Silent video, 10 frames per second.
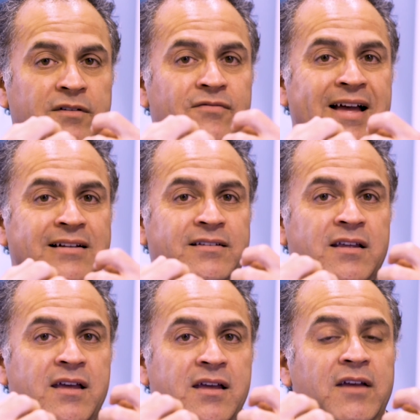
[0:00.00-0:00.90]
In fact,
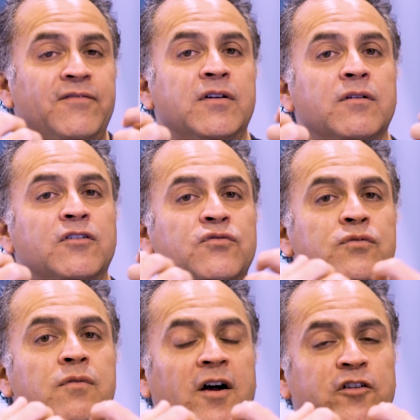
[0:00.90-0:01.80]
if you're a
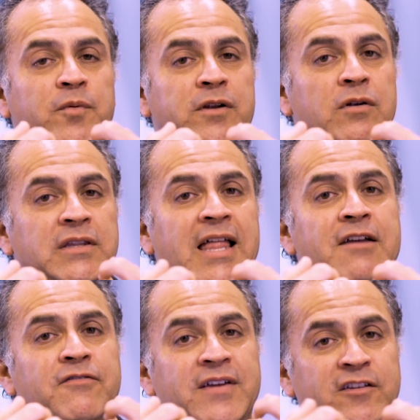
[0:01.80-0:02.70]
true entrepreneur,
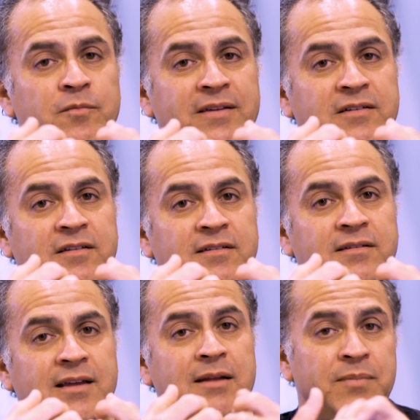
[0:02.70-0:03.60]
life is
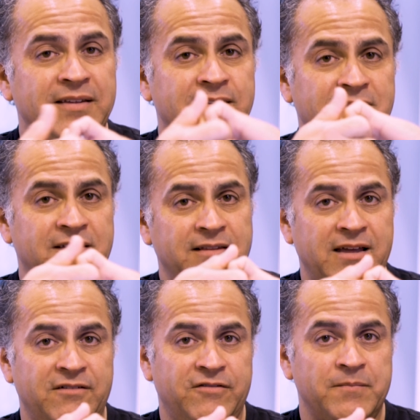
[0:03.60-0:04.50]
business and business is
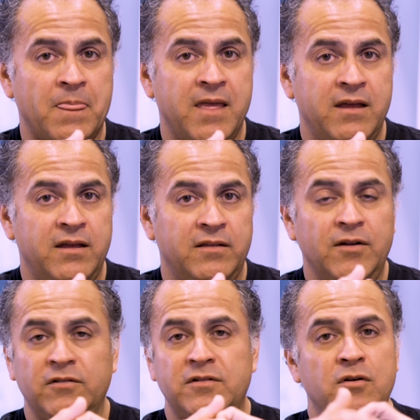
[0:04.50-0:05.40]
life.
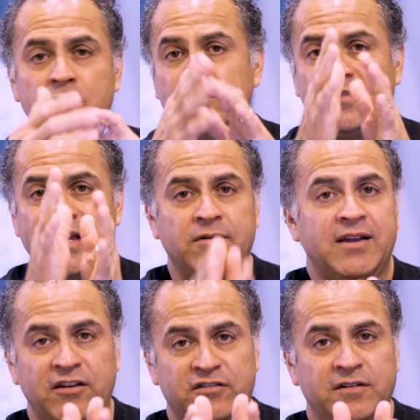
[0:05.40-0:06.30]
There's no
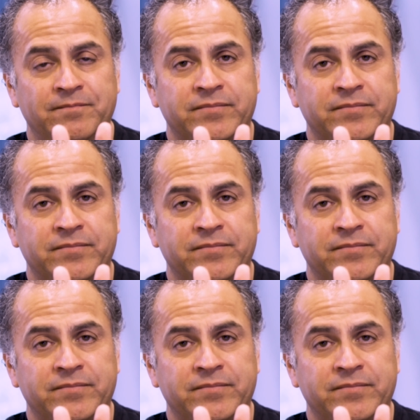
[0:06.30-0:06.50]
segregation.